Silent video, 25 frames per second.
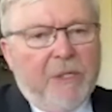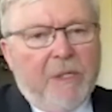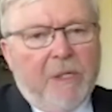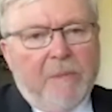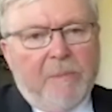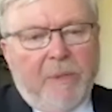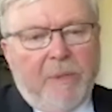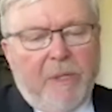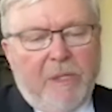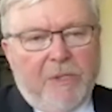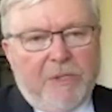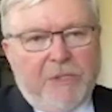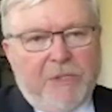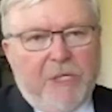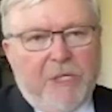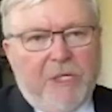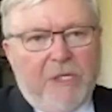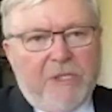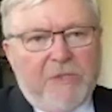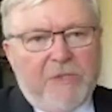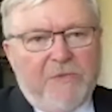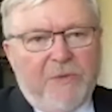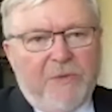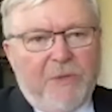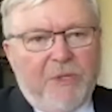I
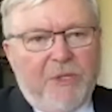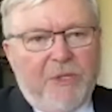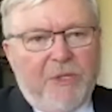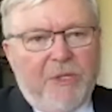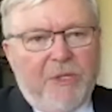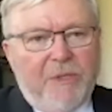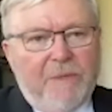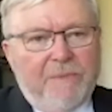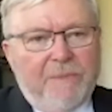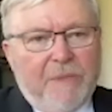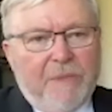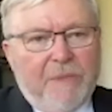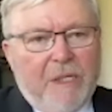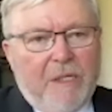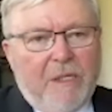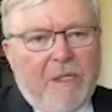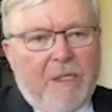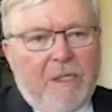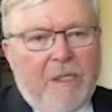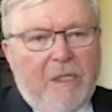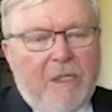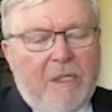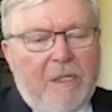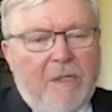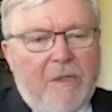apologize for the
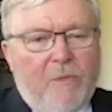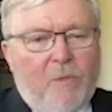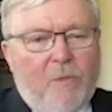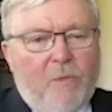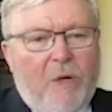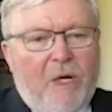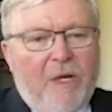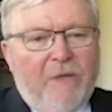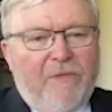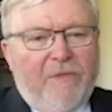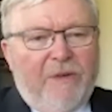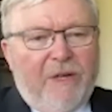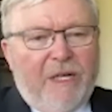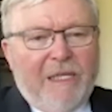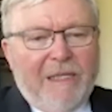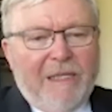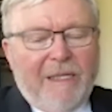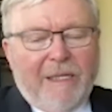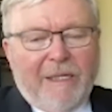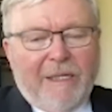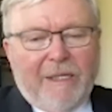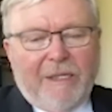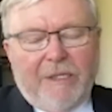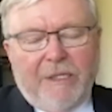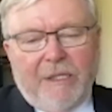Wi-Fi
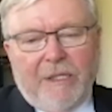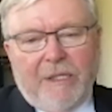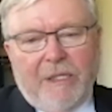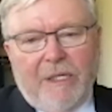link